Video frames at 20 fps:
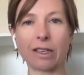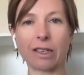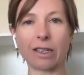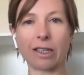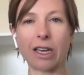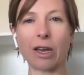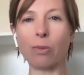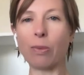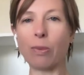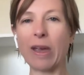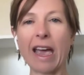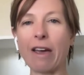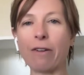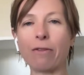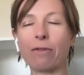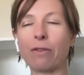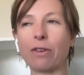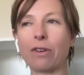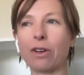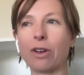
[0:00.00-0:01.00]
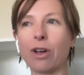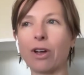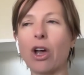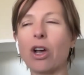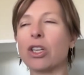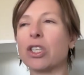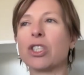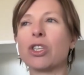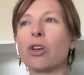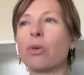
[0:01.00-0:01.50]
Can There's we a... have
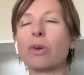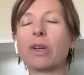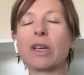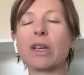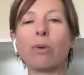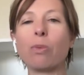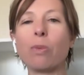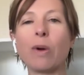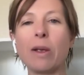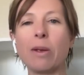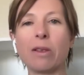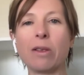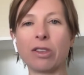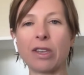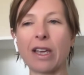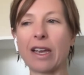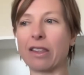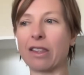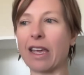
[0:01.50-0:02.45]
so can we think oh.